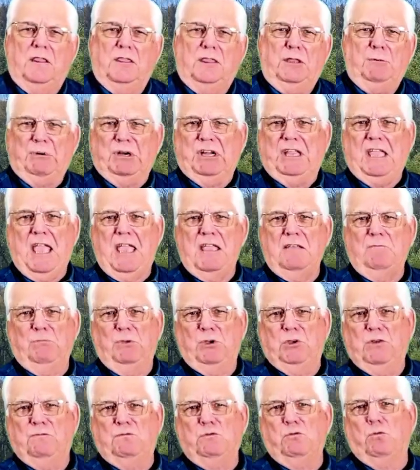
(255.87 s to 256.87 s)
The brigade
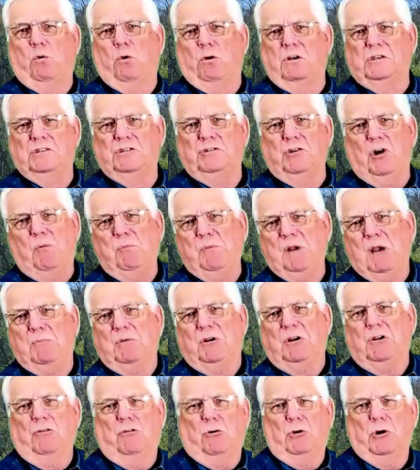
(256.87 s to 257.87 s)
moved towards
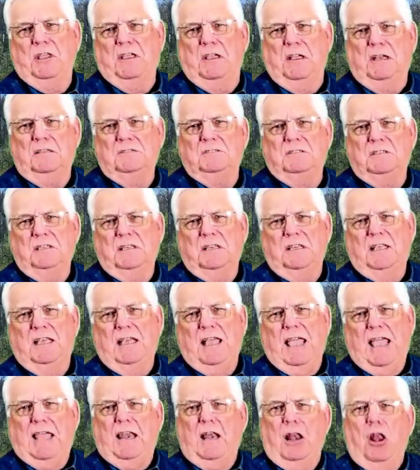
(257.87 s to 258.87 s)
Culpeper Courthouse
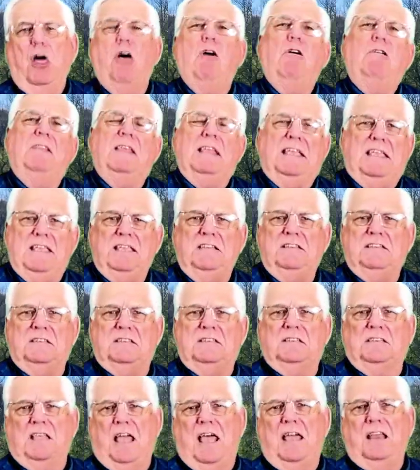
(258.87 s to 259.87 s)
and along the
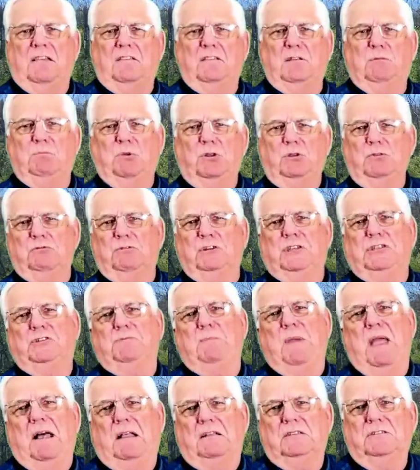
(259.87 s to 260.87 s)
east side of the Blue
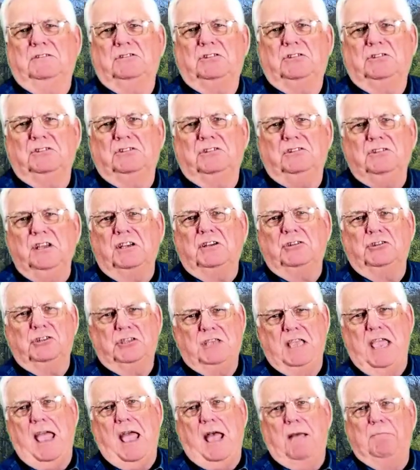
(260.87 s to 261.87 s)
Ridge Mountains to Snicker's
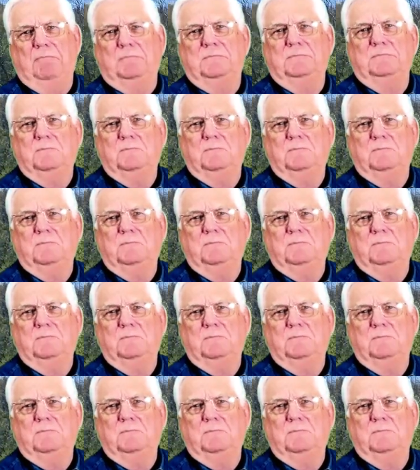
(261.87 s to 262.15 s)
Gap.